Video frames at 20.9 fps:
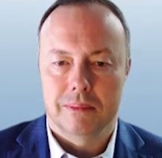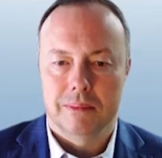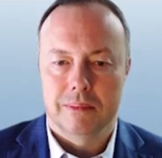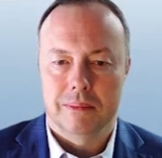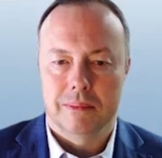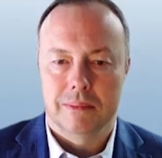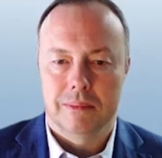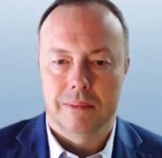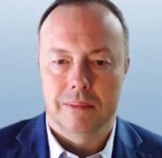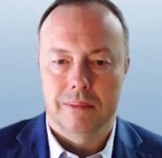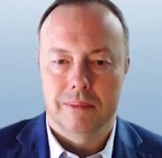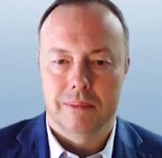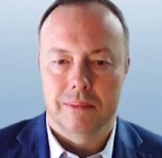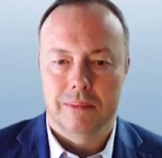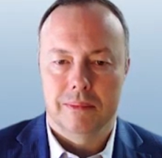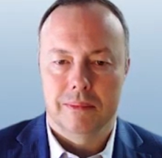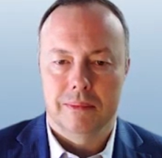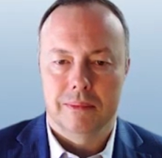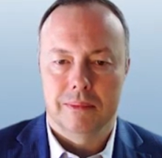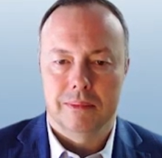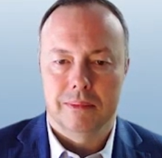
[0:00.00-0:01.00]

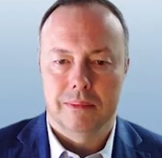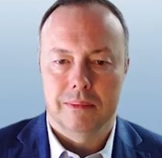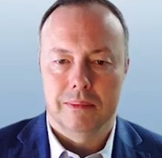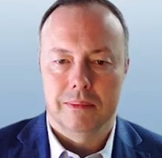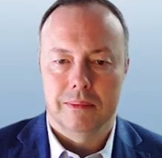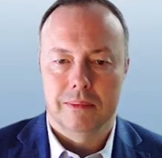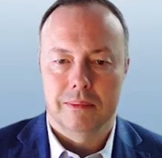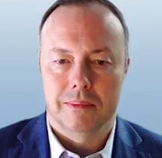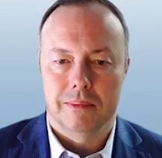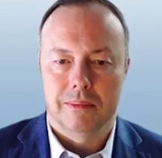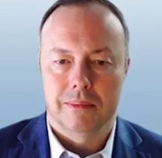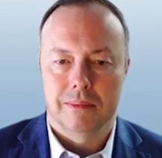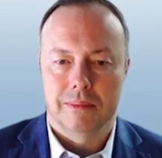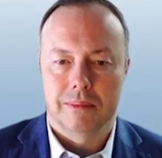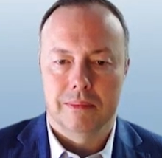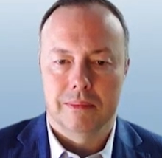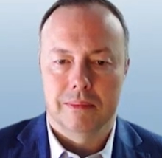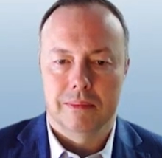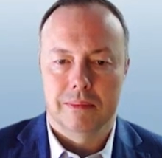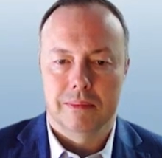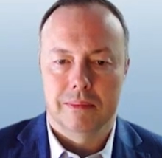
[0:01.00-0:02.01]

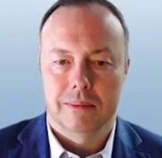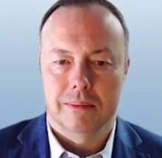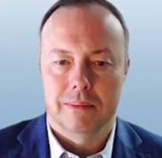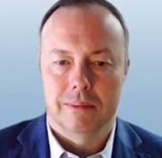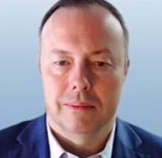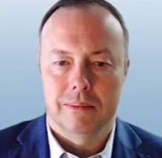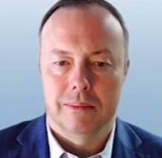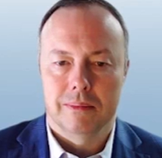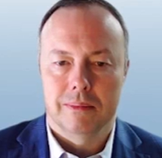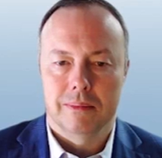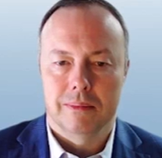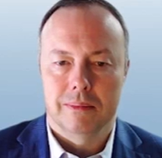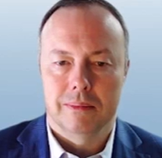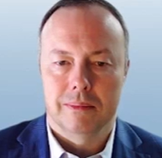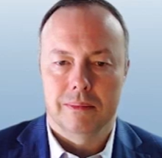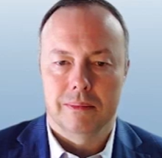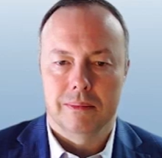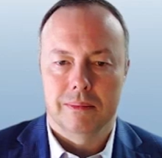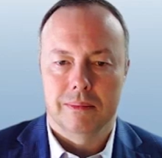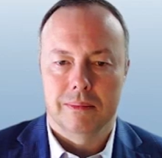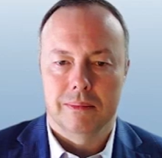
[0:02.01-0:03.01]

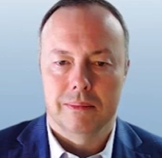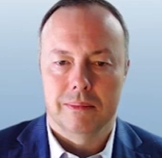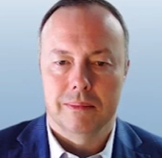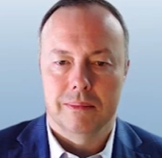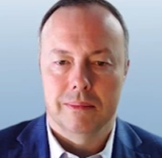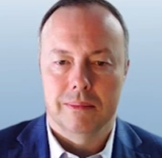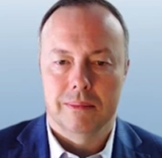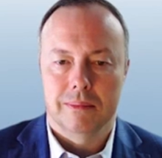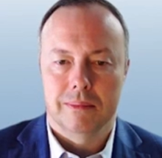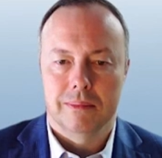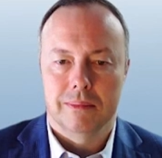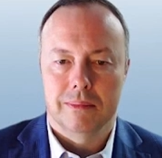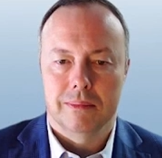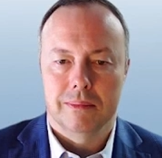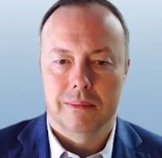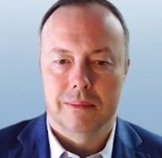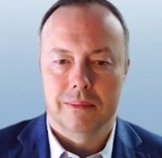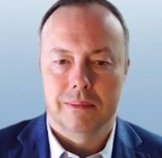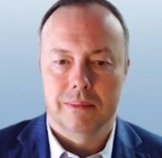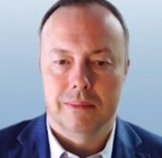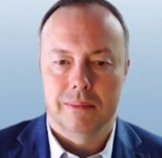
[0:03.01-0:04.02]

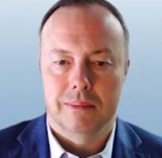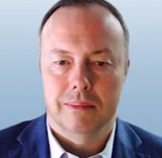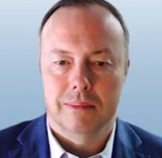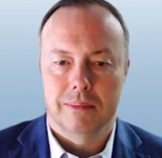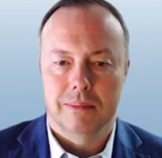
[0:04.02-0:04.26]
This person isn't speaking.